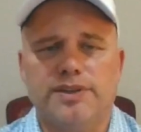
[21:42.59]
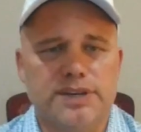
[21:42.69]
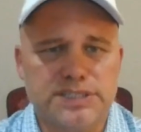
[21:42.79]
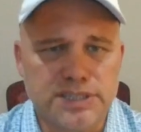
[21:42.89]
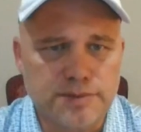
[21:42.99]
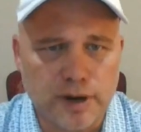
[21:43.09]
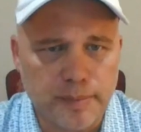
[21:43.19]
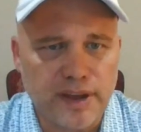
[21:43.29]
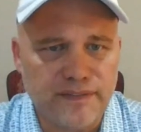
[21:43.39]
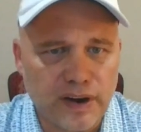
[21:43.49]
This is going to
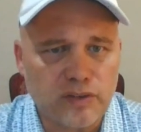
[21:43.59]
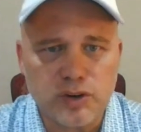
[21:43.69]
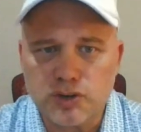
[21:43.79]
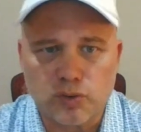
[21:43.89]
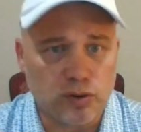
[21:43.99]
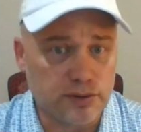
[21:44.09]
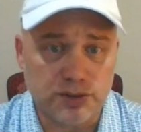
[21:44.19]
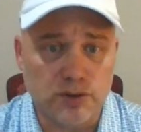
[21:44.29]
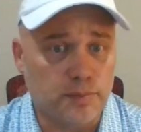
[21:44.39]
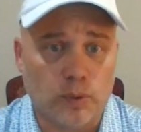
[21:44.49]
be fairly short and
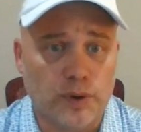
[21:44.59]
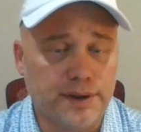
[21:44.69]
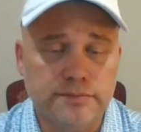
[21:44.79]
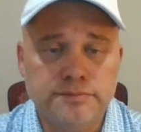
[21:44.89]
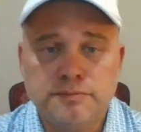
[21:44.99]
to the point.